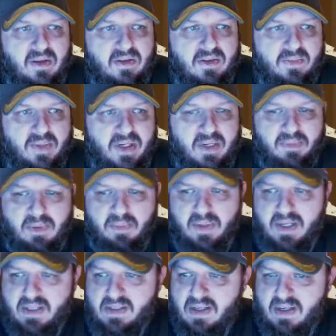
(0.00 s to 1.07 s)
Let's pick up the
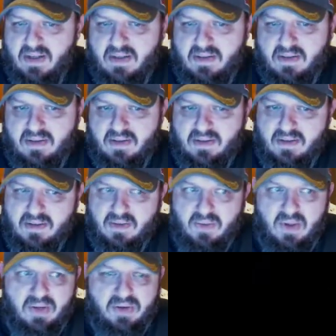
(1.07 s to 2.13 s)
pace, guys.
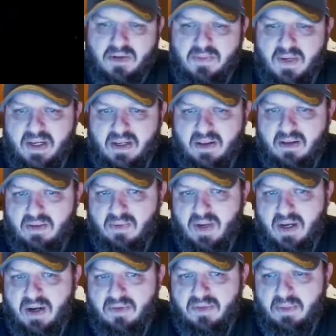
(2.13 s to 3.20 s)
Well, there goes my arrow right
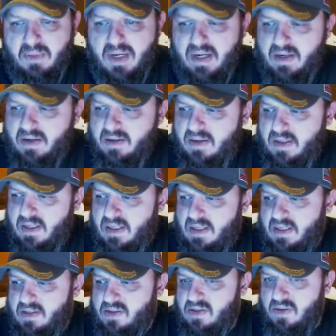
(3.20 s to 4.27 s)
off the bat.
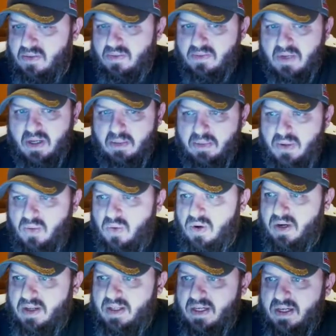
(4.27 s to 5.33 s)
So, not a big
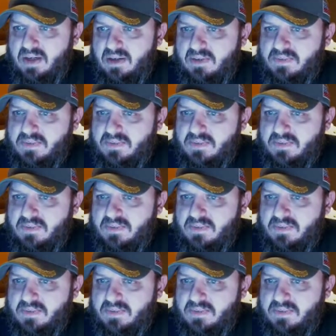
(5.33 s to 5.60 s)
worry there.